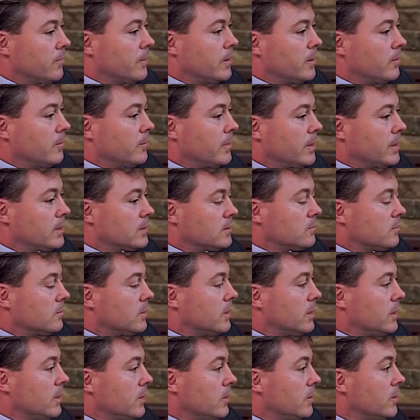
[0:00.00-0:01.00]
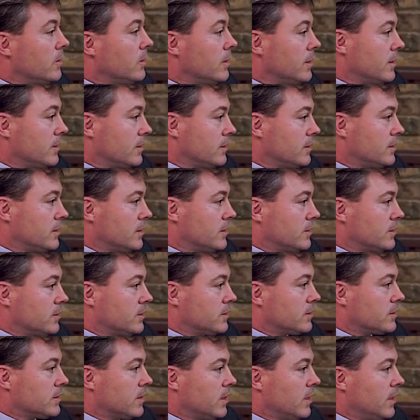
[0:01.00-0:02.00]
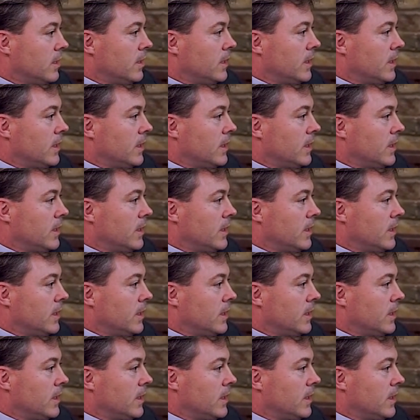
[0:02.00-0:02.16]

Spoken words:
if we'd have made some really earlier decisions,